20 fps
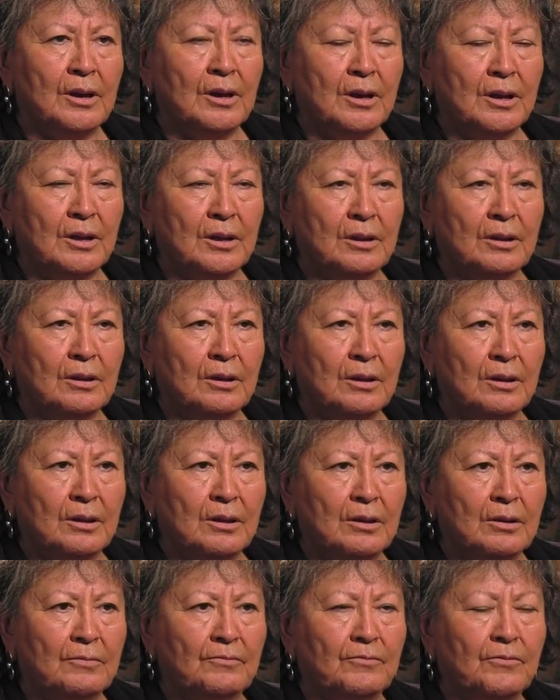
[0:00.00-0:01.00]
and
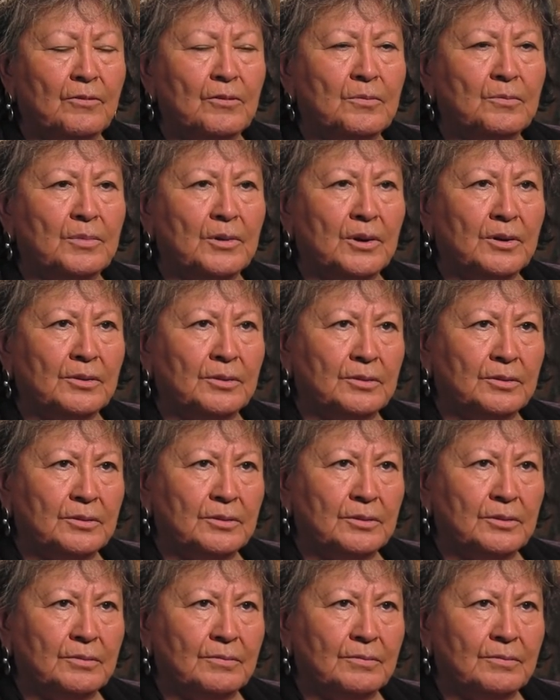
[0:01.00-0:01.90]
uh, four brothers.